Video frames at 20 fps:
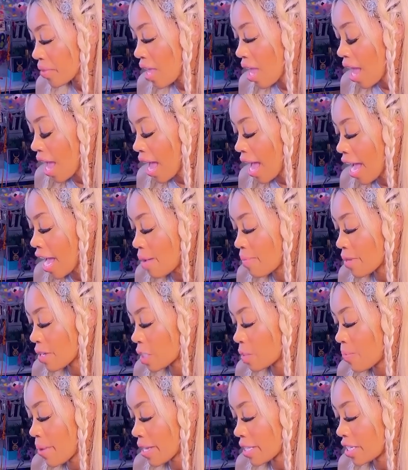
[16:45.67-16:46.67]
I am
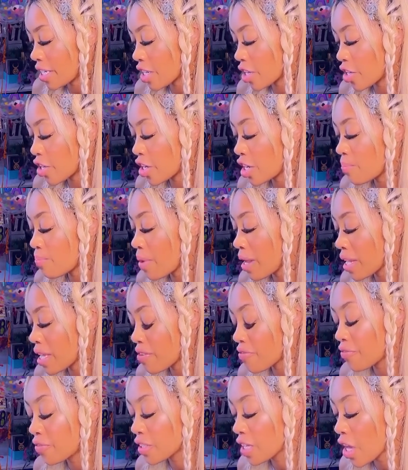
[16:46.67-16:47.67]
expecting good money
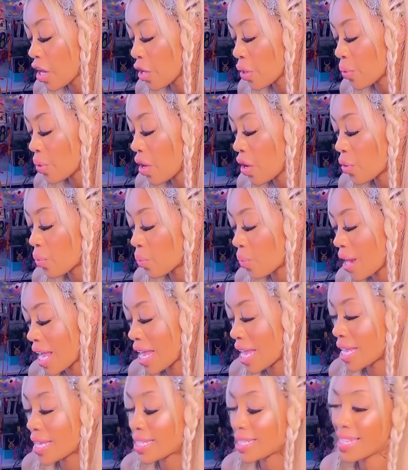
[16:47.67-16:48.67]
flow, a
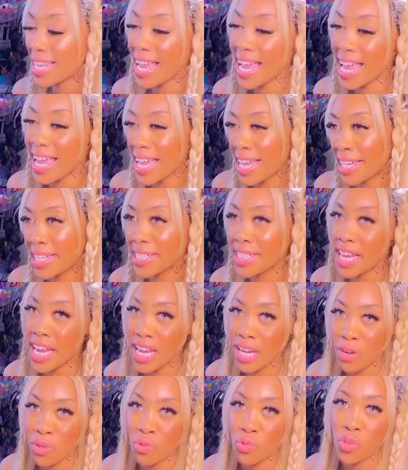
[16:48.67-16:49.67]
raise, and
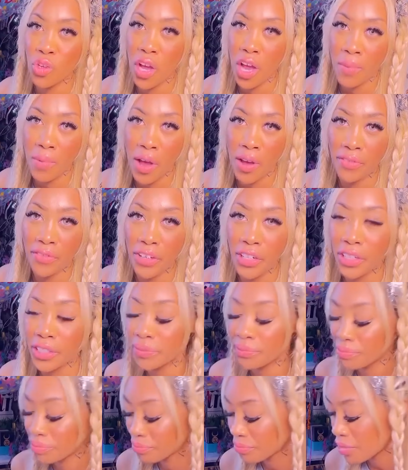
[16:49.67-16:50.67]
a new job offer.
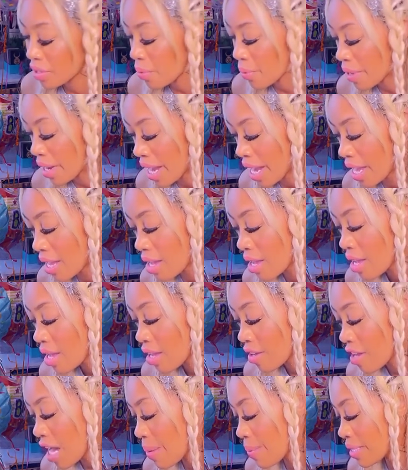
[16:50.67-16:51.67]
Okay,
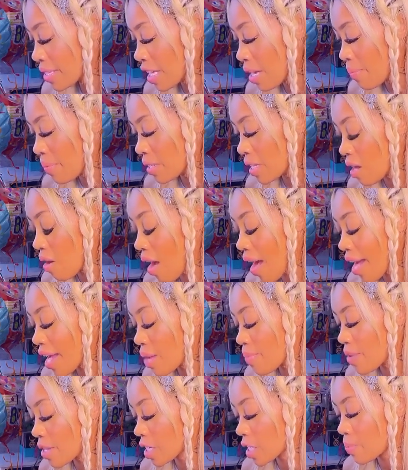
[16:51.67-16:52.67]
comment down below. I
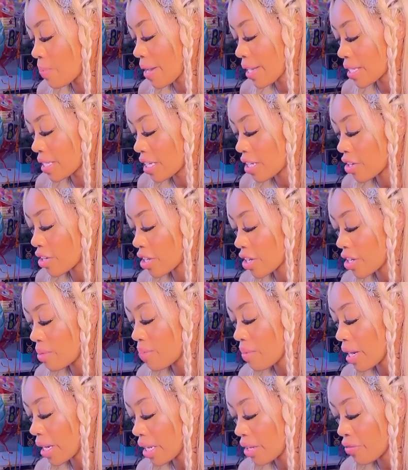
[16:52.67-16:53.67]
am expecting good
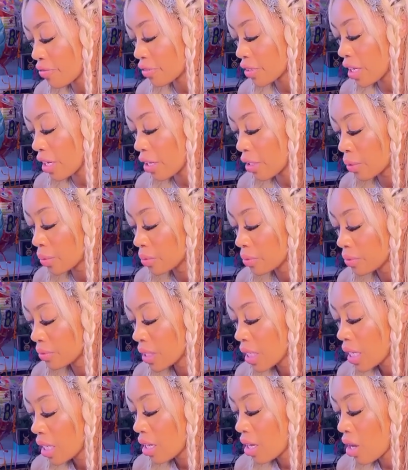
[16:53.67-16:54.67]
money flow,
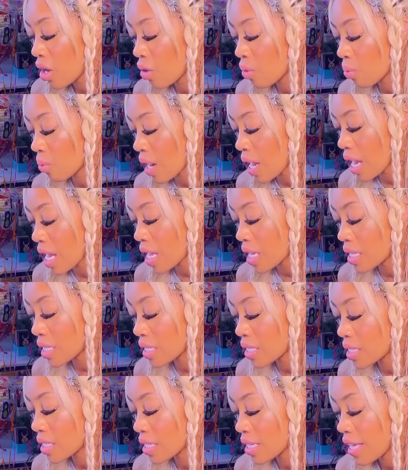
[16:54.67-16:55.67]
a
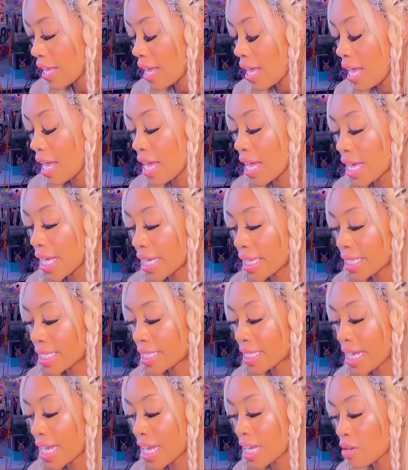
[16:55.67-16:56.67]
raise, and
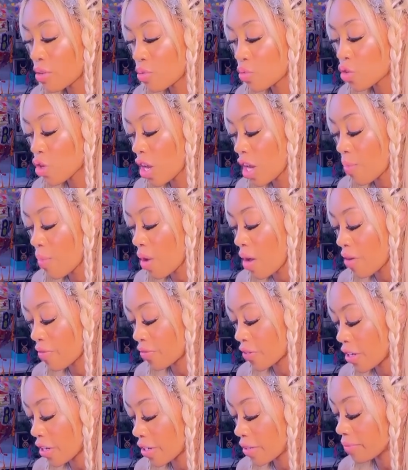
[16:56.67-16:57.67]
a new job
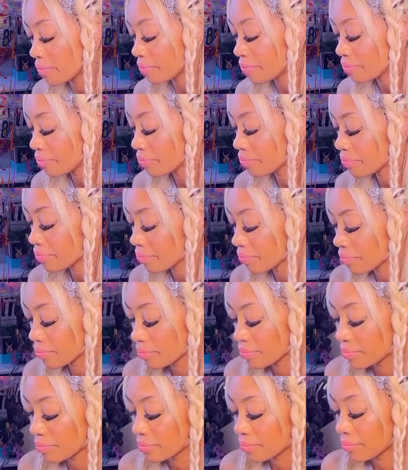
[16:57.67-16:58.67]
offer.
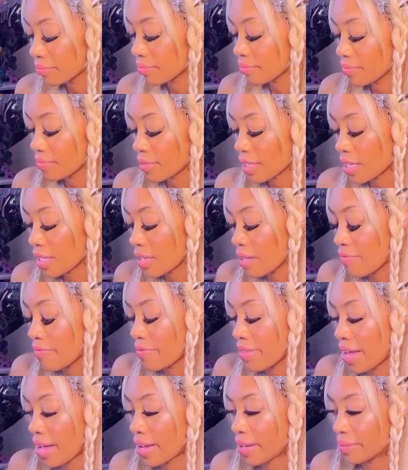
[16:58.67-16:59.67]
I love
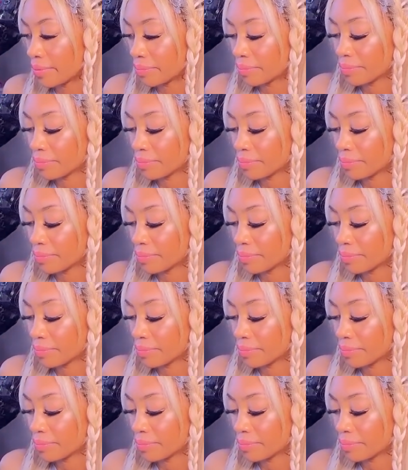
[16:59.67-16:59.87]
that.